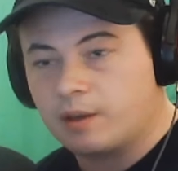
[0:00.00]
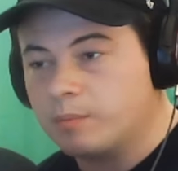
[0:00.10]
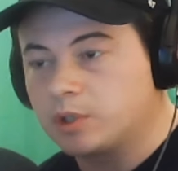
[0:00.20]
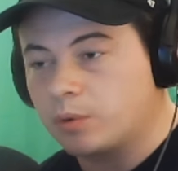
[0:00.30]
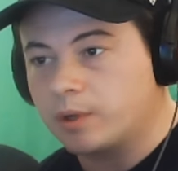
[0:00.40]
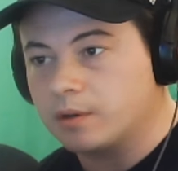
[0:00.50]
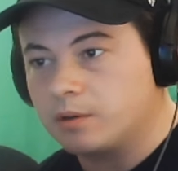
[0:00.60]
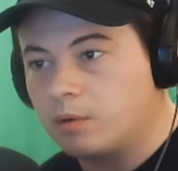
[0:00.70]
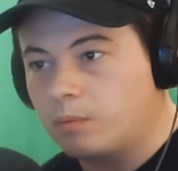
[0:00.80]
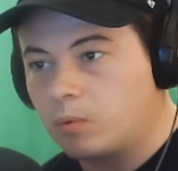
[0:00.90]
in between.
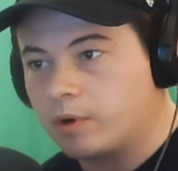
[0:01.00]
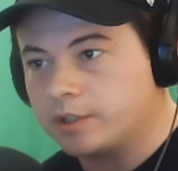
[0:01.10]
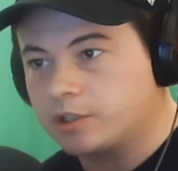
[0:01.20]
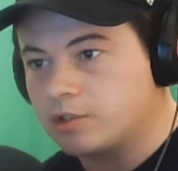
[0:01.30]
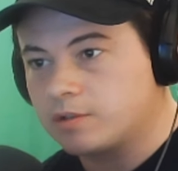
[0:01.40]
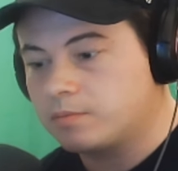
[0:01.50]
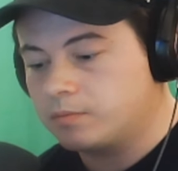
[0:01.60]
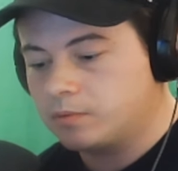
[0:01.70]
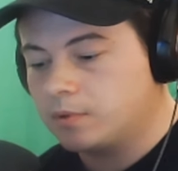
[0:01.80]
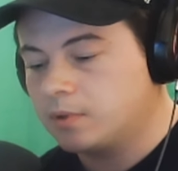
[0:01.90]
No more, it's just...
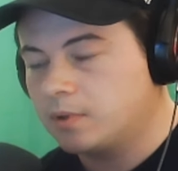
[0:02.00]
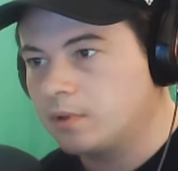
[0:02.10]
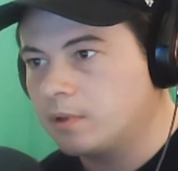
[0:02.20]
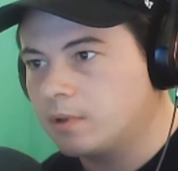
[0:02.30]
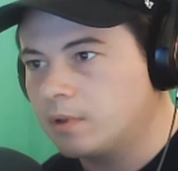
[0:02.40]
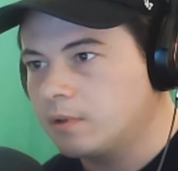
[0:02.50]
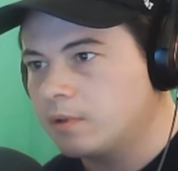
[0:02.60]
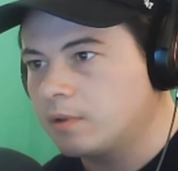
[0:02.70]
Museum. Gravity.